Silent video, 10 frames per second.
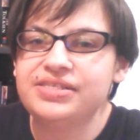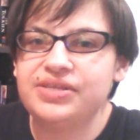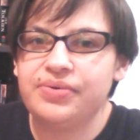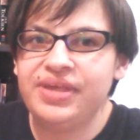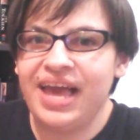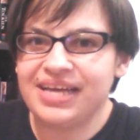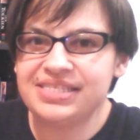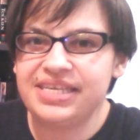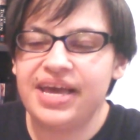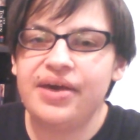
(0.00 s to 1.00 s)
So
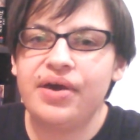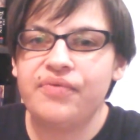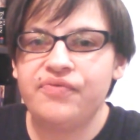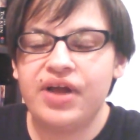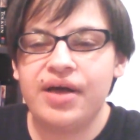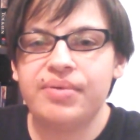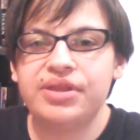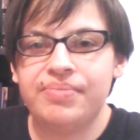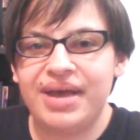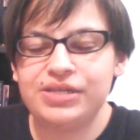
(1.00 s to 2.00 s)
Cassia
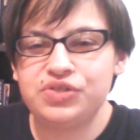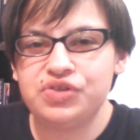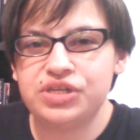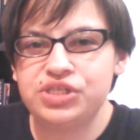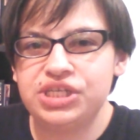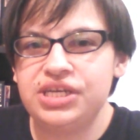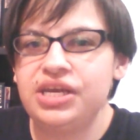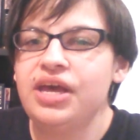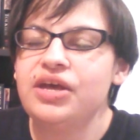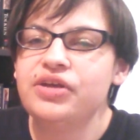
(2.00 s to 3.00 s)
from the Match
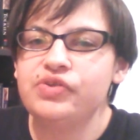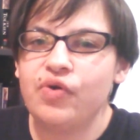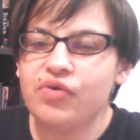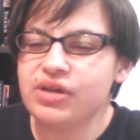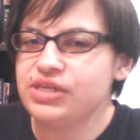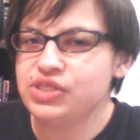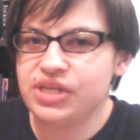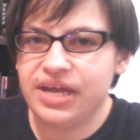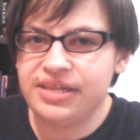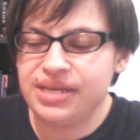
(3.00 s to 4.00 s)
trilogy totally should
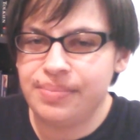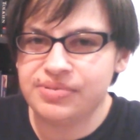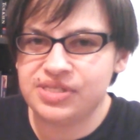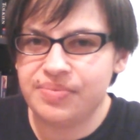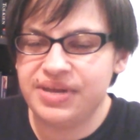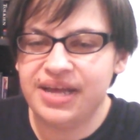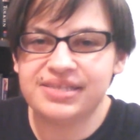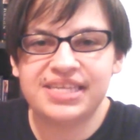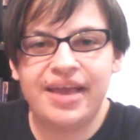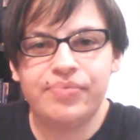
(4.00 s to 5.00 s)
have ended up with somebody
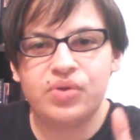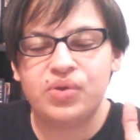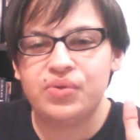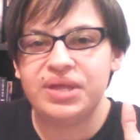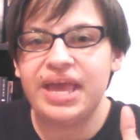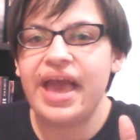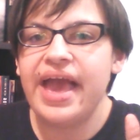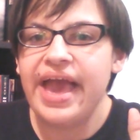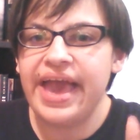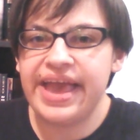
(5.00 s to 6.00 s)
else. I absolutely
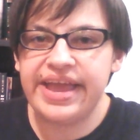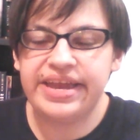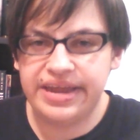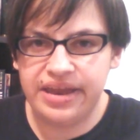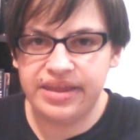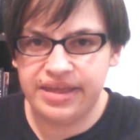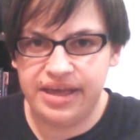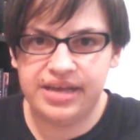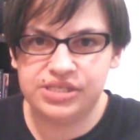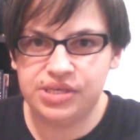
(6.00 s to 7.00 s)
hated the
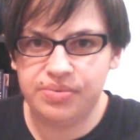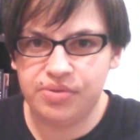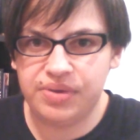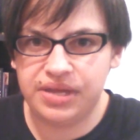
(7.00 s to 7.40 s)
guy she was